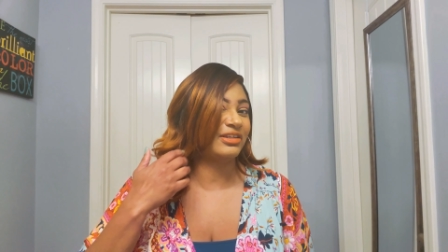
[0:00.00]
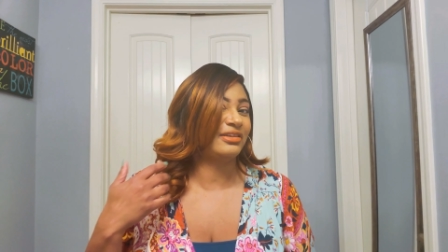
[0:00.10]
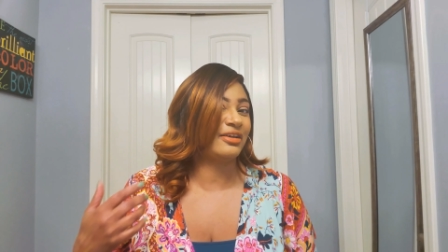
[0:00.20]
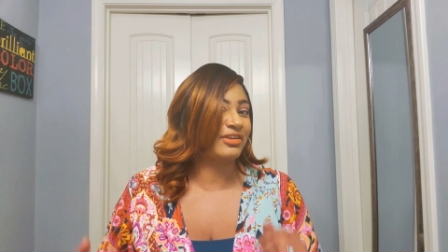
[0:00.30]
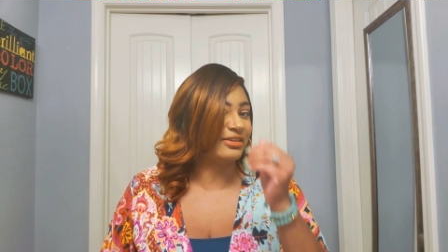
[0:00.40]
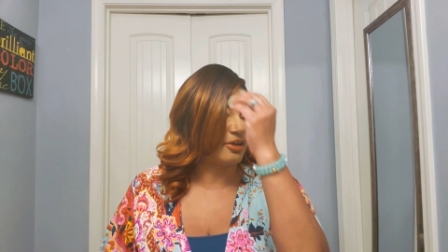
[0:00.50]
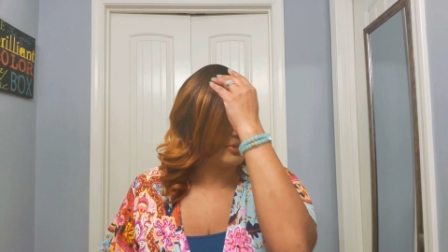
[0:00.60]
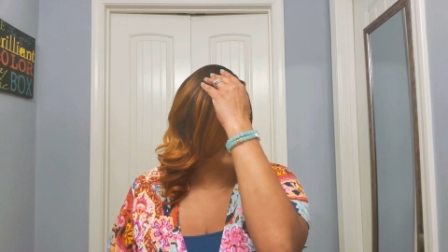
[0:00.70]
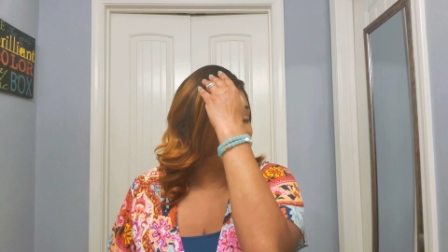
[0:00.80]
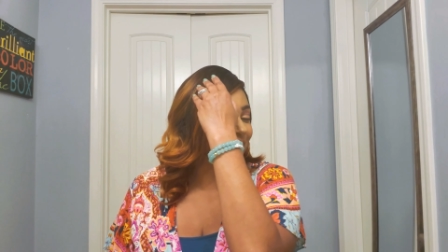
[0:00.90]
love it. The
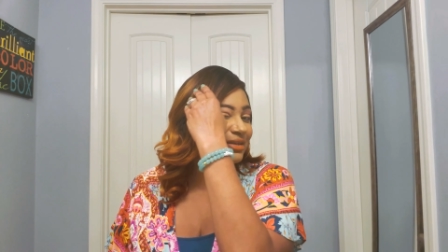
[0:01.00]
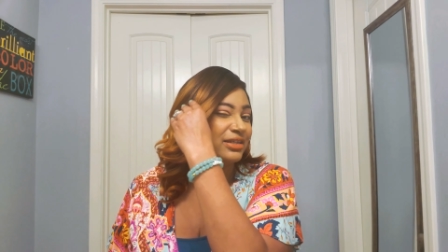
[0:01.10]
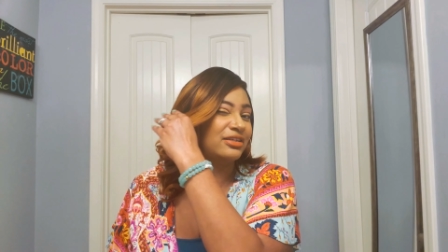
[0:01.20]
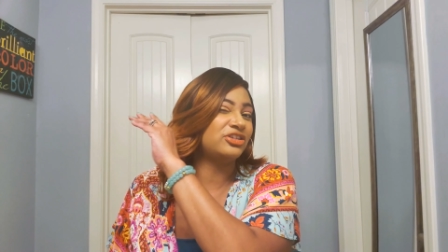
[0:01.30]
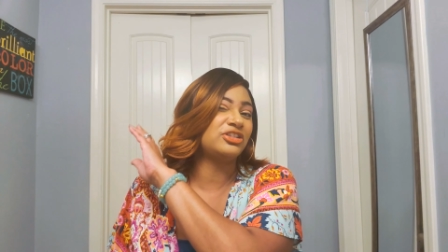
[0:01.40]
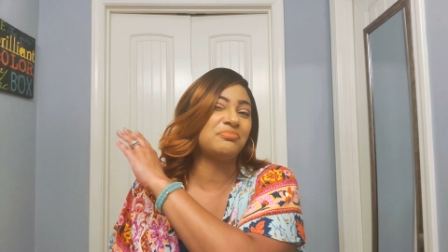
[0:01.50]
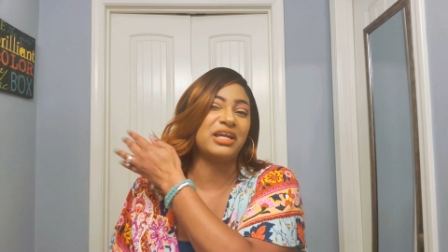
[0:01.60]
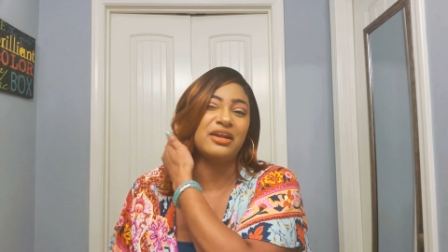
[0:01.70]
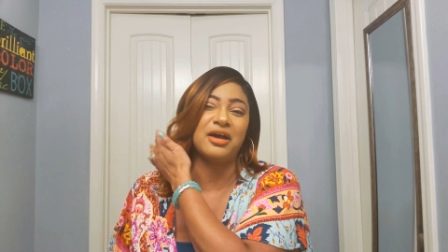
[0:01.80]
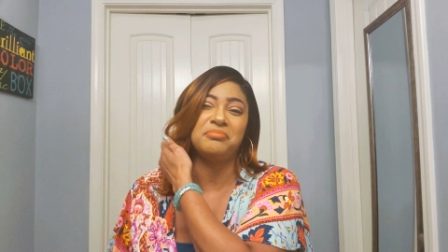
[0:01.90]
only con is she
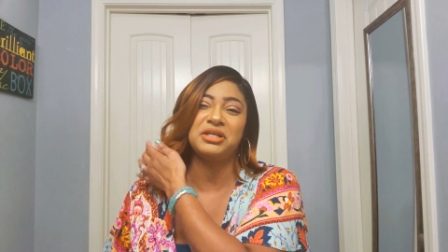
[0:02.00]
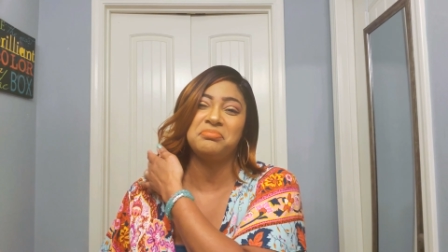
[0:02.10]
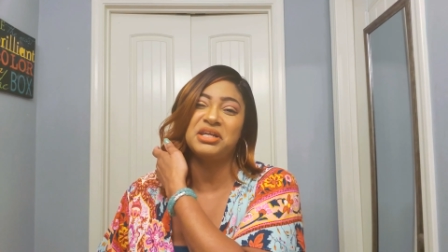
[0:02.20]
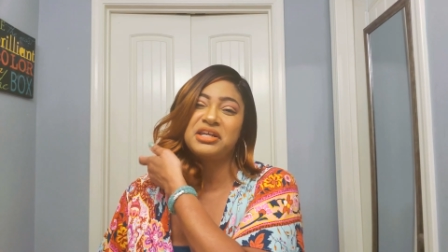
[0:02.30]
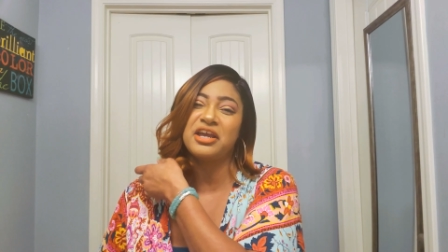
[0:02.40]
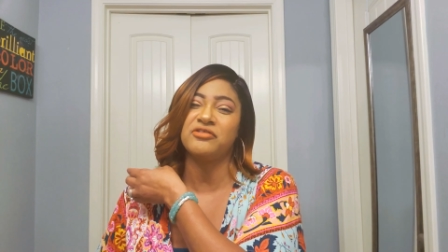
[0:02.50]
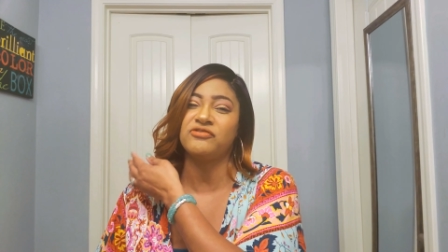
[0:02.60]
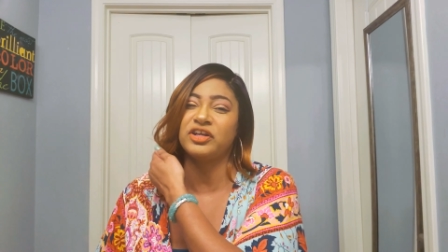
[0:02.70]
may not be big kid